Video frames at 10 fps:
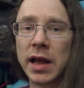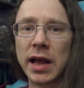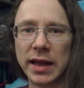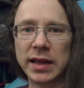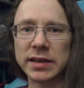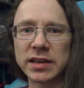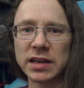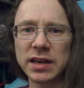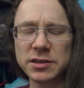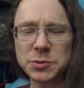And
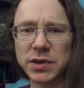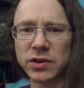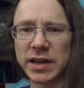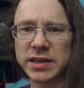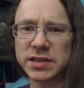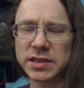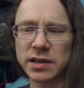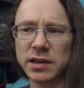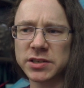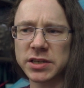last but not least, the
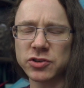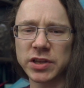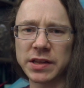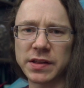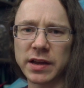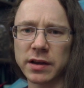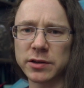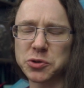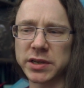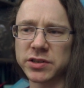last extra thing that they are
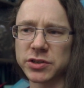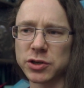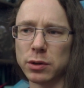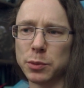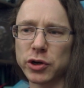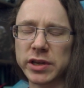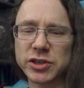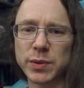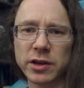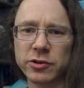going to add to the scoreboard is
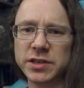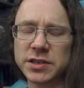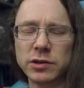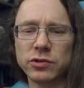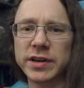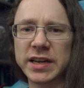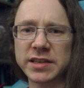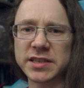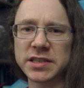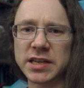to increase the already
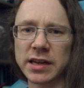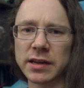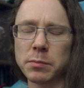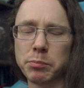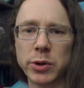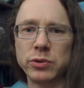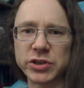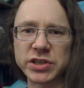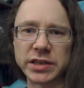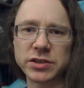existing
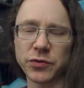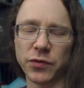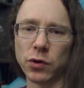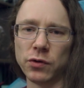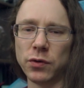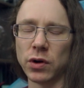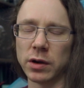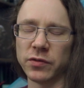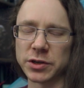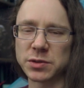bonuses for
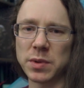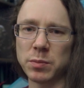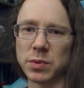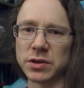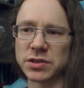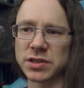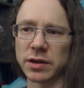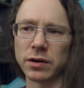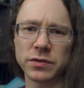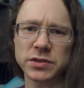Fallout First members.
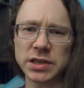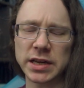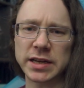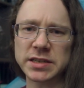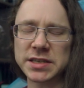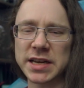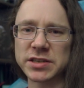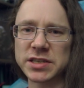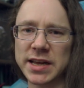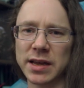So obviously, as it
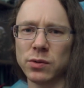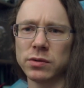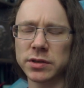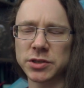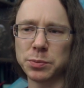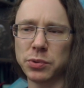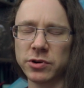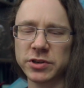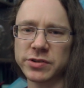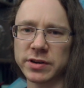stands now, as you
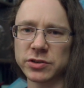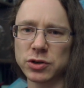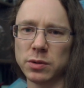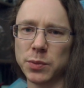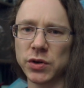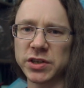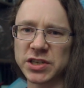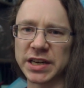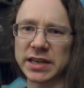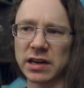progress around the scoreboard, you
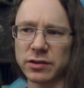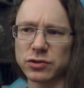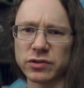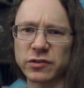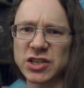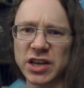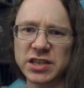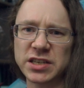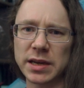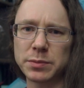see little sort of side
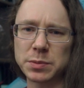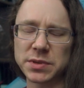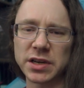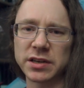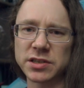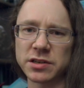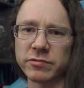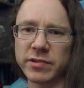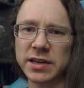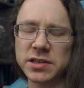steps beside certain
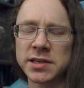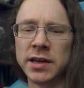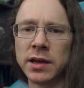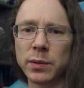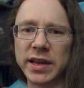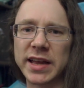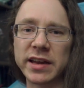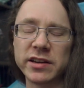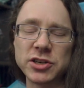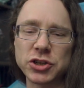ranks where you get
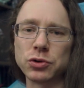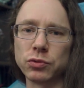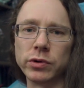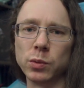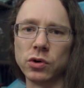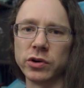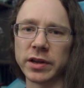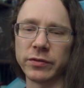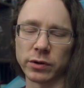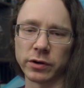an additional reward
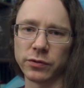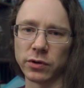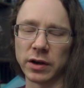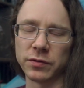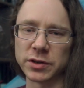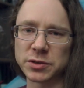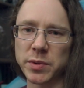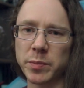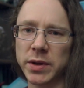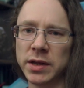if you're a Fallout First
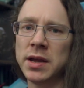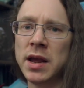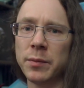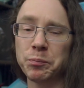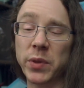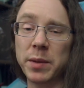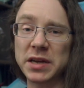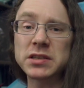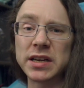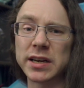member. They're
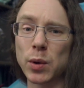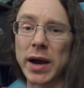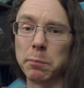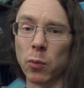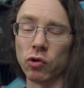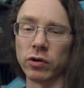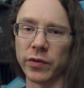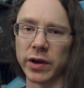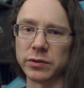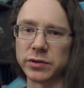basically going to add more of
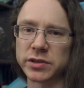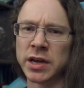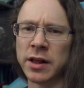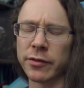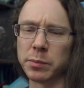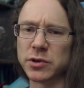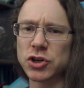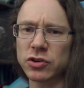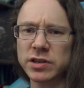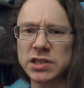those. The
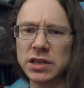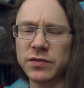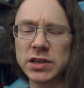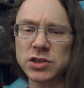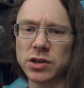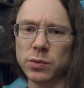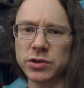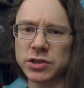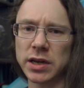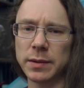majority of these new
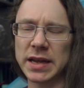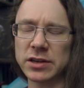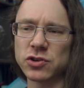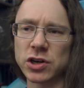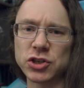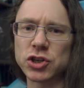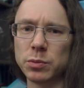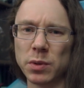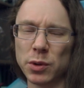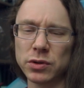ones are going to be extra
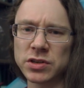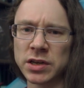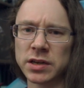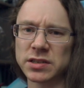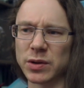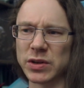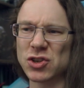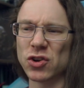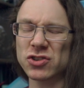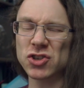consumables, so it's
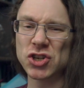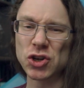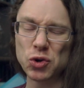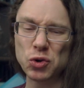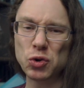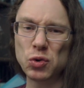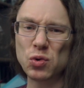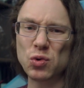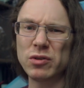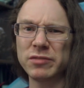not
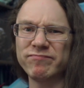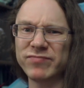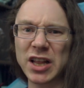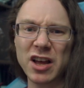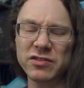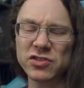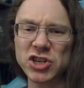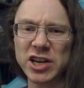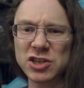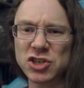too
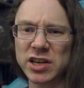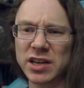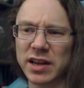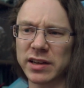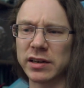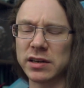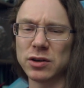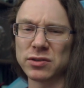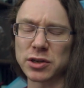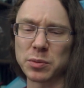life-changing, and
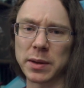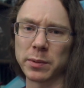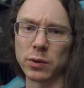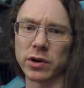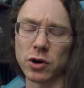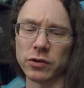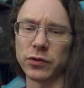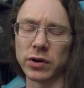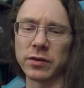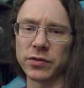also people who are not
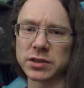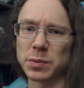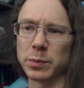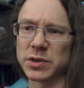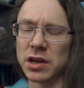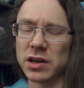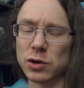Fallout First members aren't